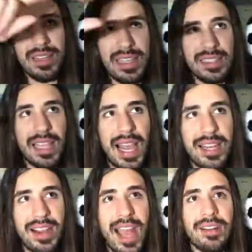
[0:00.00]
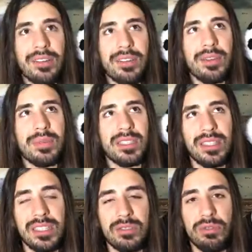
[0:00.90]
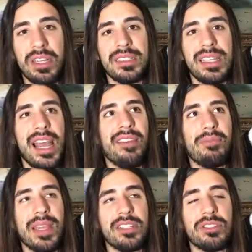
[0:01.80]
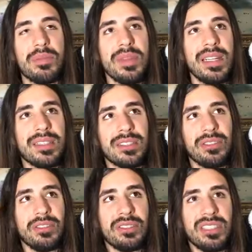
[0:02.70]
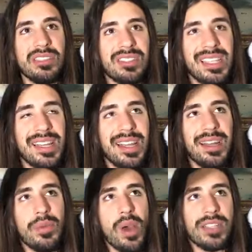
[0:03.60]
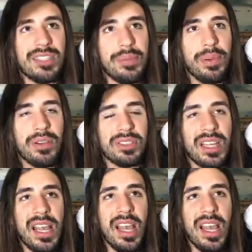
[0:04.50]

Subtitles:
the entire algorithm is rigged to have mainstream media. So you'll see CNN and Washington Post.